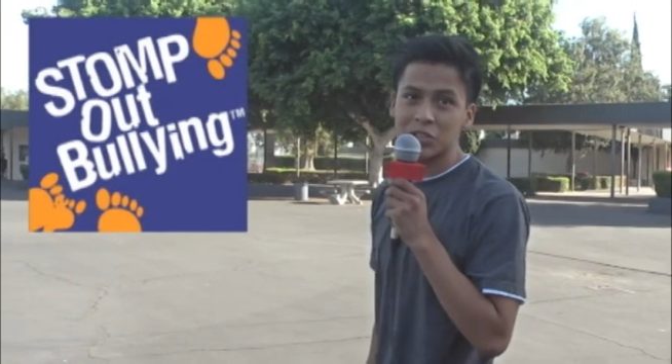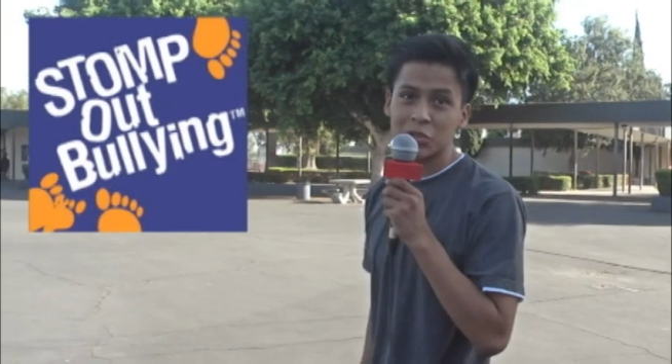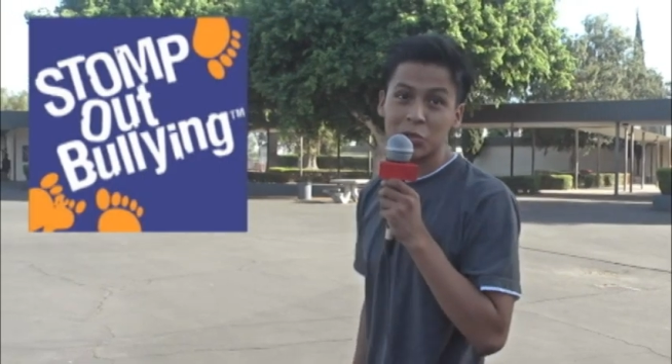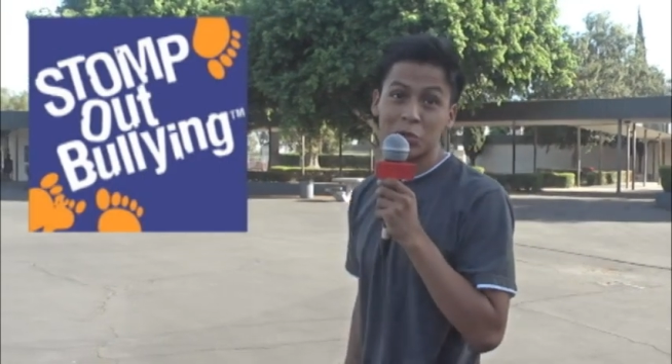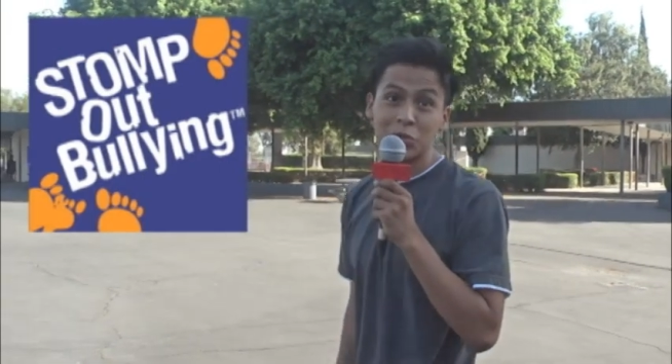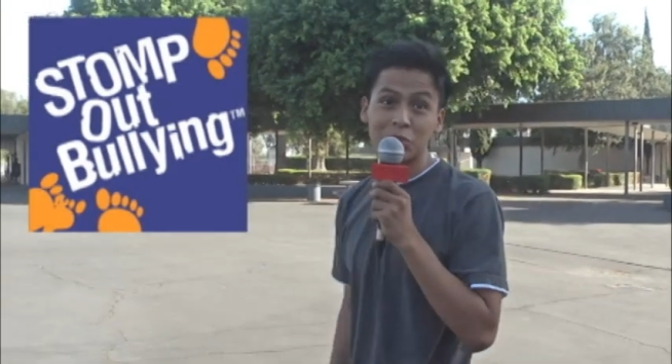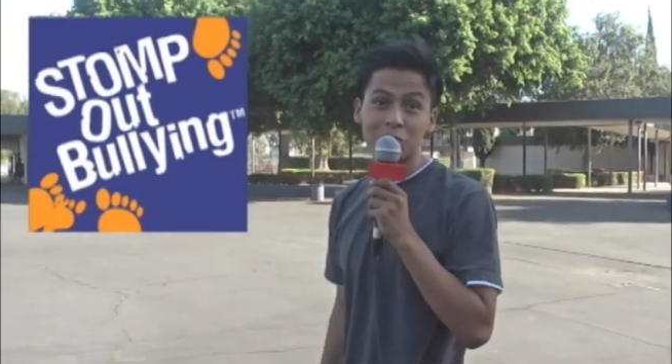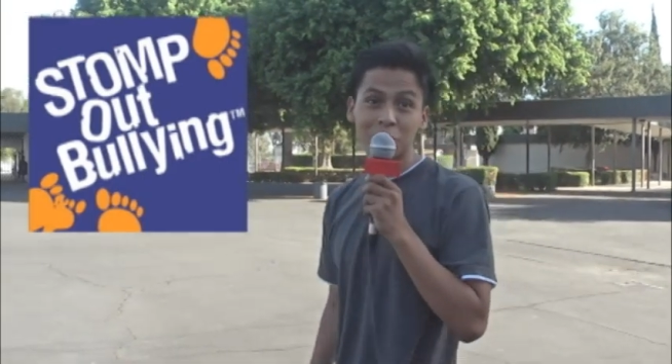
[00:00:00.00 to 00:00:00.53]

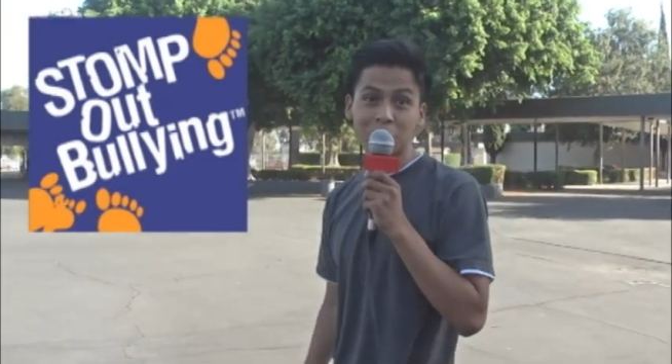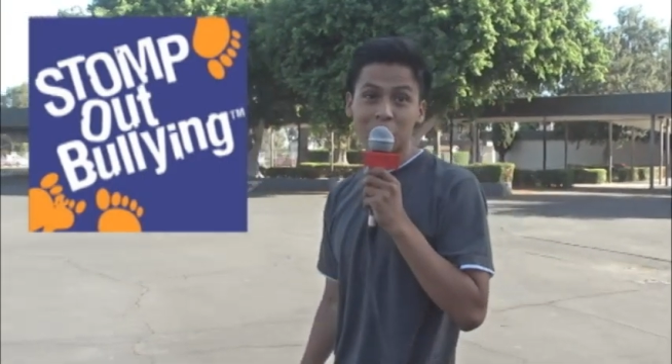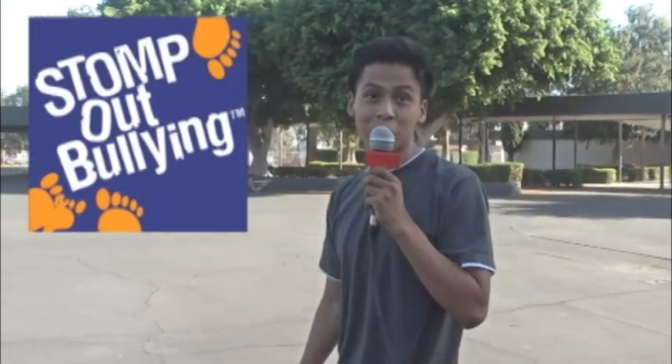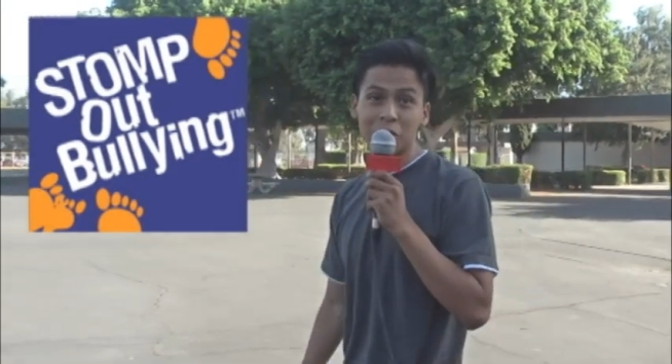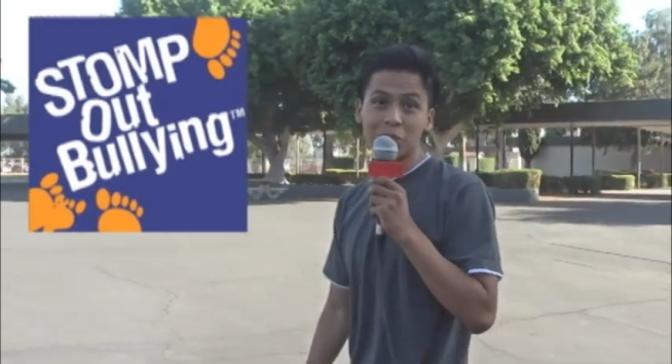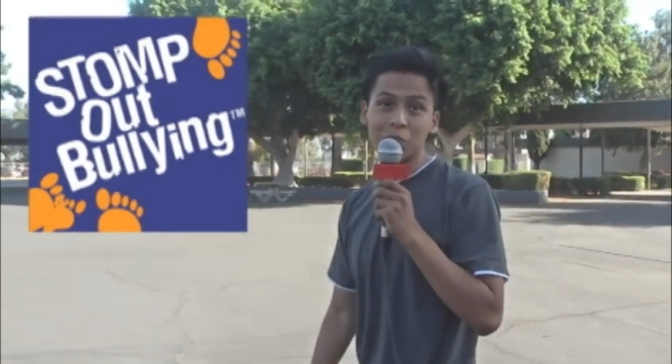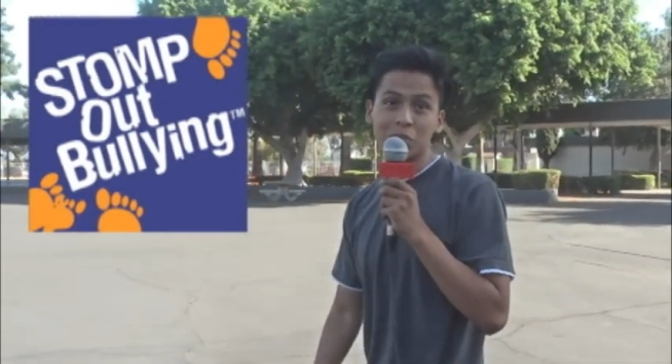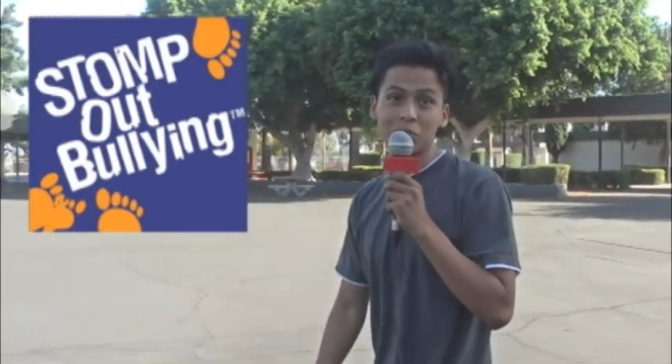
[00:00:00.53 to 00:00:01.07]
sure to
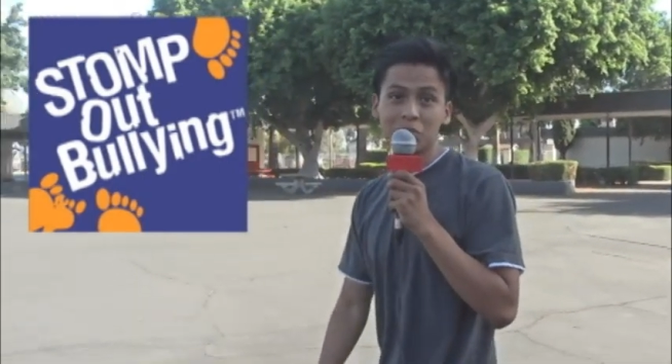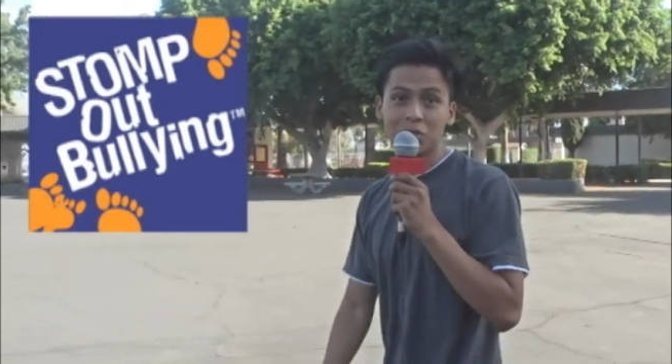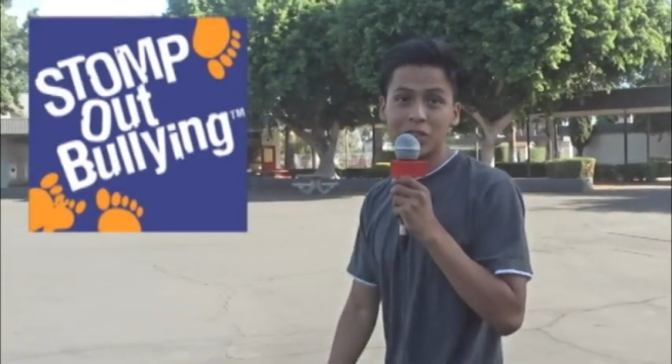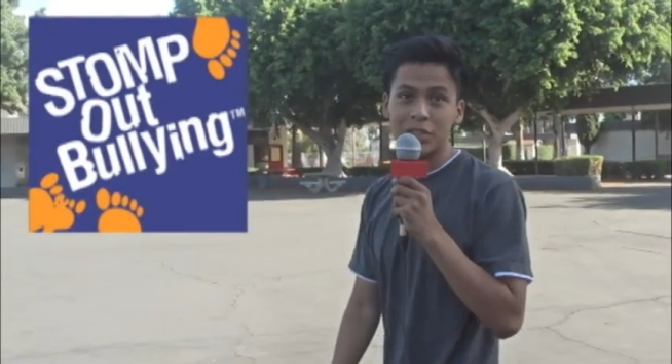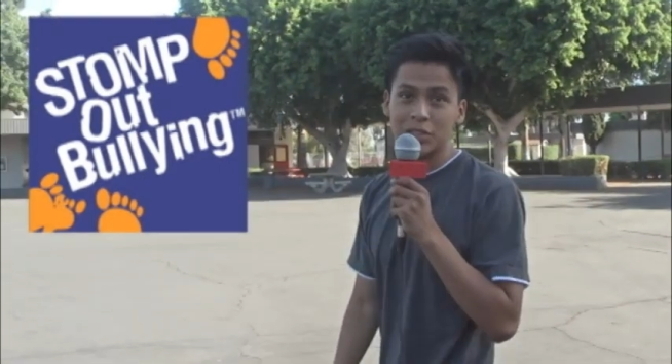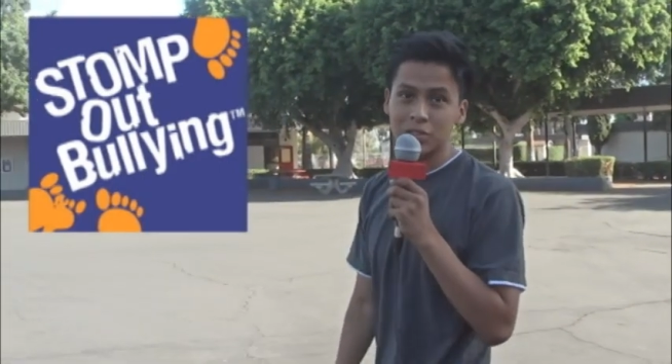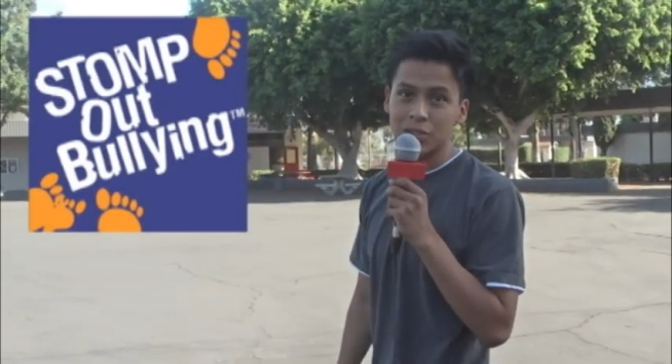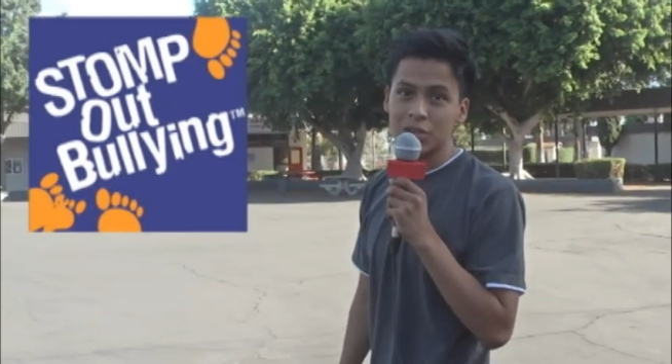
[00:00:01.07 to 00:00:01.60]
wear a blue
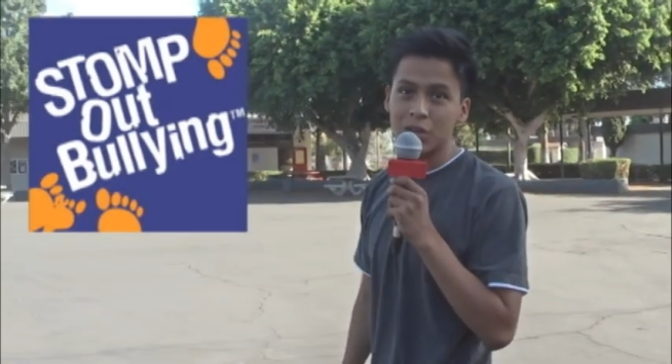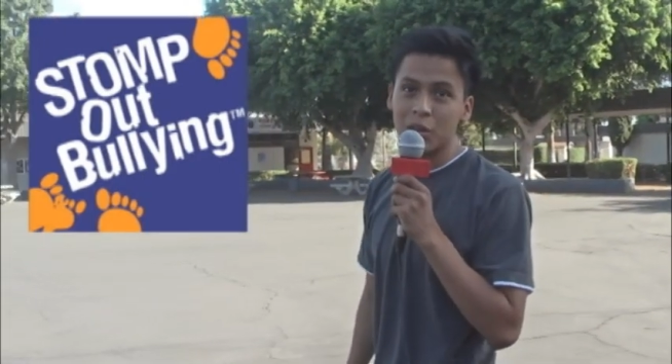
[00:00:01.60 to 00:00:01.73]
t-shirt